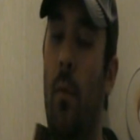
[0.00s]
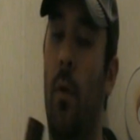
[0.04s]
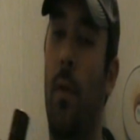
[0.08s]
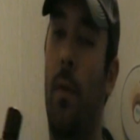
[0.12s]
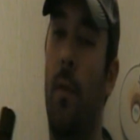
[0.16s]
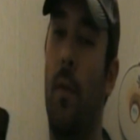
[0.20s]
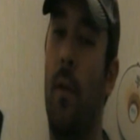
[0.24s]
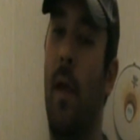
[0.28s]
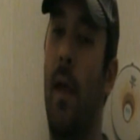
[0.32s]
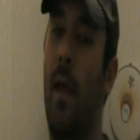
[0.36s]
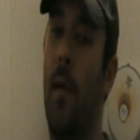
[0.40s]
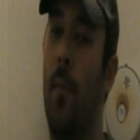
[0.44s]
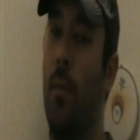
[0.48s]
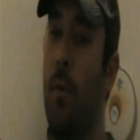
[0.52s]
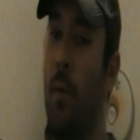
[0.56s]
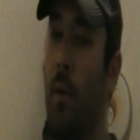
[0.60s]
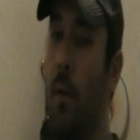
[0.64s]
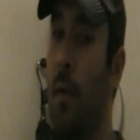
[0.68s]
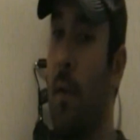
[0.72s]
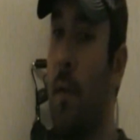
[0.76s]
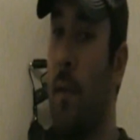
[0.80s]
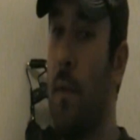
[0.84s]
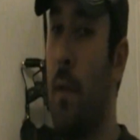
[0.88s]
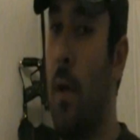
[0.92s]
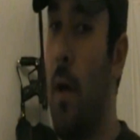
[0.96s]
what the Gap
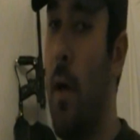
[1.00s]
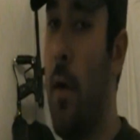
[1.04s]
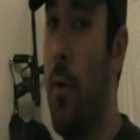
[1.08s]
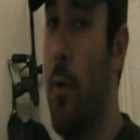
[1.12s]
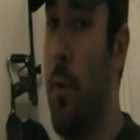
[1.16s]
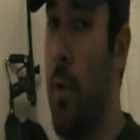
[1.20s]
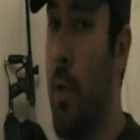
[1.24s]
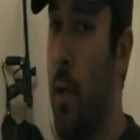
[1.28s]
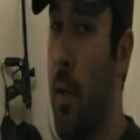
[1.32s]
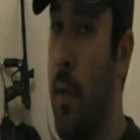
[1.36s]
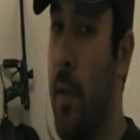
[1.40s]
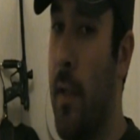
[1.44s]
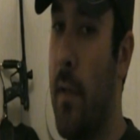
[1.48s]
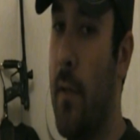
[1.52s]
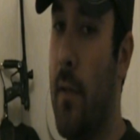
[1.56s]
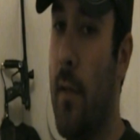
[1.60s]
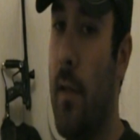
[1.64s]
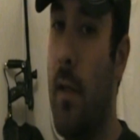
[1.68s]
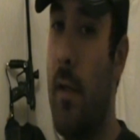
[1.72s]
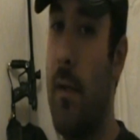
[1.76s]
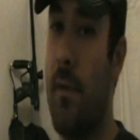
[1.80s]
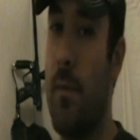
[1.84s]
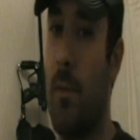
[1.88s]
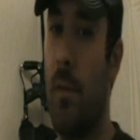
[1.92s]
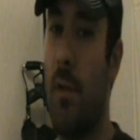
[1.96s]
Products Auto Trigger Kit
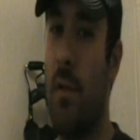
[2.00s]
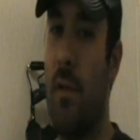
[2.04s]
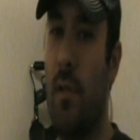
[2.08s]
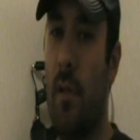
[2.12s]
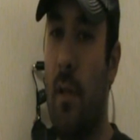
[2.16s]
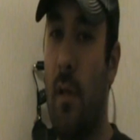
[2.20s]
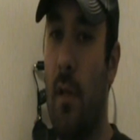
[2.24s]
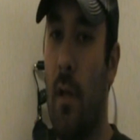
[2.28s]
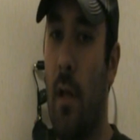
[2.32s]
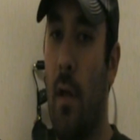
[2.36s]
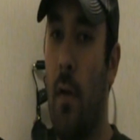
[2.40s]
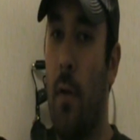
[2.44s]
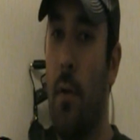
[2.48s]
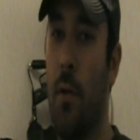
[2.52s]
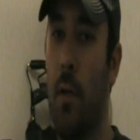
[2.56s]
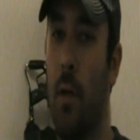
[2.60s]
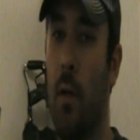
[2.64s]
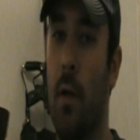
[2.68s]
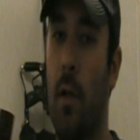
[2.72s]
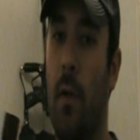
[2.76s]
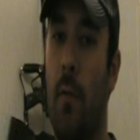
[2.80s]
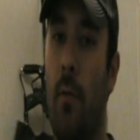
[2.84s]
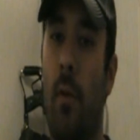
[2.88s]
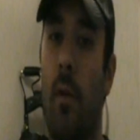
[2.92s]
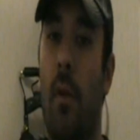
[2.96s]
does, or just any auto trigger
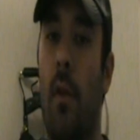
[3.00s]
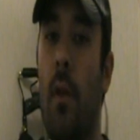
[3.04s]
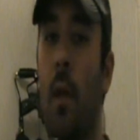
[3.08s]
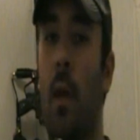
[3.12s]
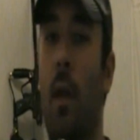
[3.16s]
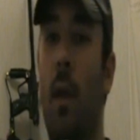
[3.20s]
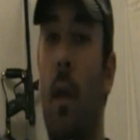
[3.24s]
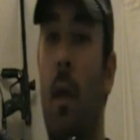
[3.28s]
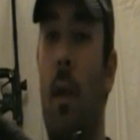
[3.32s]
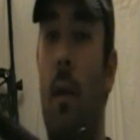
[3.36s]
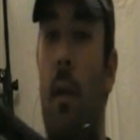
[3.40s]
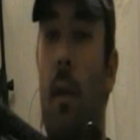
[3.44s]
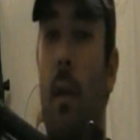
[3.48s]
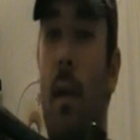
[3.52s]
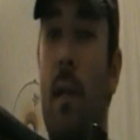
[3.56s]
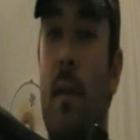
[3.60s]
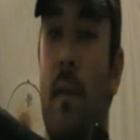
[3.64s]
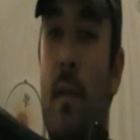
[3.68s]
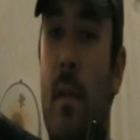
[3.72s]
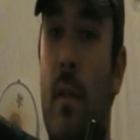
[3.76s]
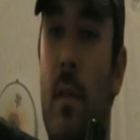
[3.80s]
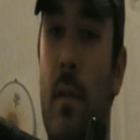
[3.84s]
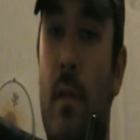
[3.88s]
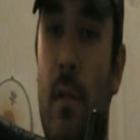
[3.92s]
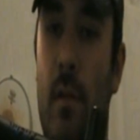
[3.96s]
kit really,
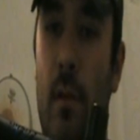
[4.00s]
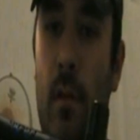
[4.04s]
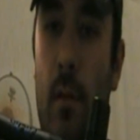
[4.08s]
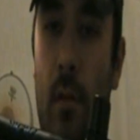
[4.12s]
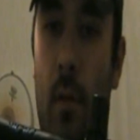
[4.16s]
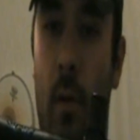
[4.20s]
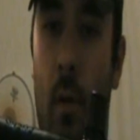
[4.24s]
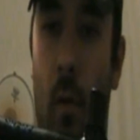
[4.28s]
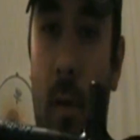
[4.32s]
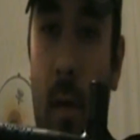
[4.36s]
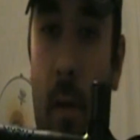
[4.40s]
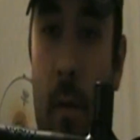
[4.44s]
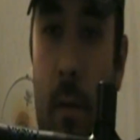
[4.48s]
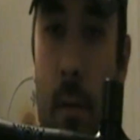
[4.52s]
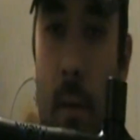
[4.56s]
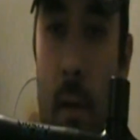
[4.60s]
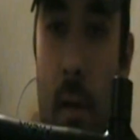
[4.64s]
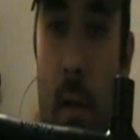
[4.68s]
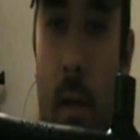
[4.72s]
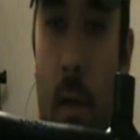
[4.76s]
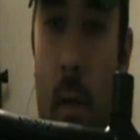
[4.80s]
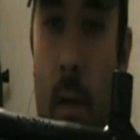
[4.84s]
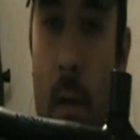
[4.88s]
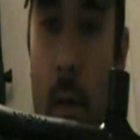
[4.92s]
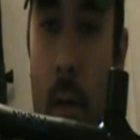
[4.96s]
does is you hold down the
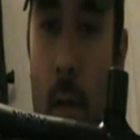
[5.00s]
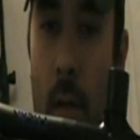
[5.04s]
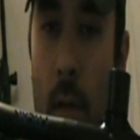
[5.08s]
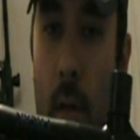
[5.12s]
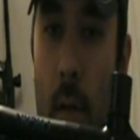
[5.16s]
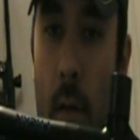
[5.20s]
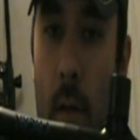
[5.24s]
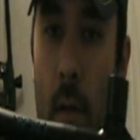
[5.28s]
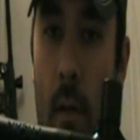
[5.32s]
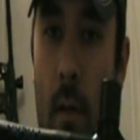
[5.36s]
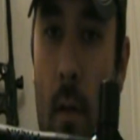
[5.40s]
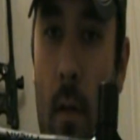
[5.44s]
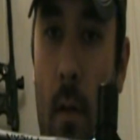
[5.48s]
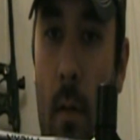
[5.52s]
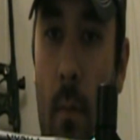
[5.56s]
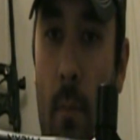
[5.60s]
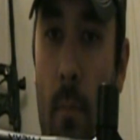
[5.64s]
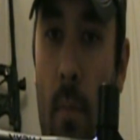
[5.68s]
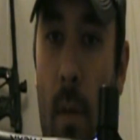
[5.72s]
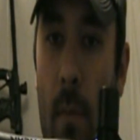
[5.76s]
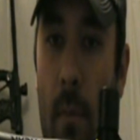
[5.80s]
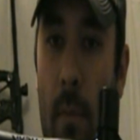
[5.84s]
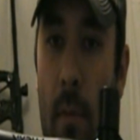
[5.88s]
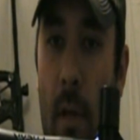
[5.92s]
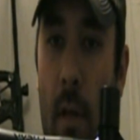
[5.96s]
trigger, pump the